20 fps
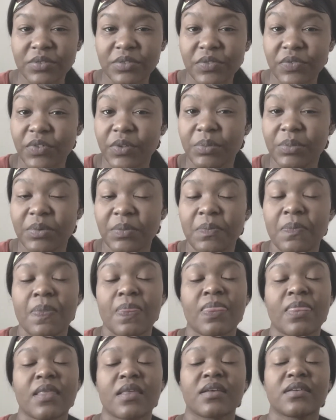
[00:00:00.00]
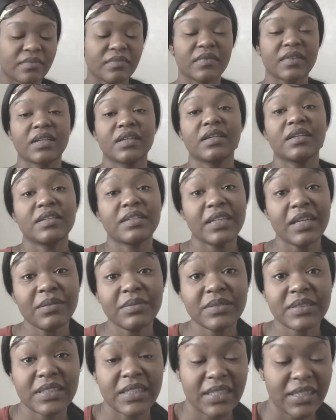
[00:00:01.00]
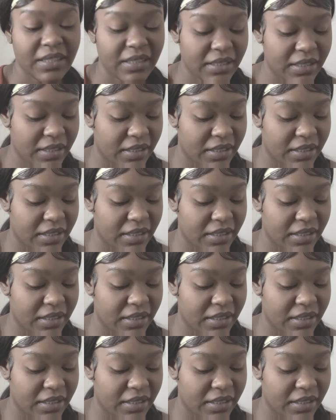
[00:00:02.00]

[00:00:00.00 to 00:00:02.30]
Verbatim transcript: You feel me? That was it.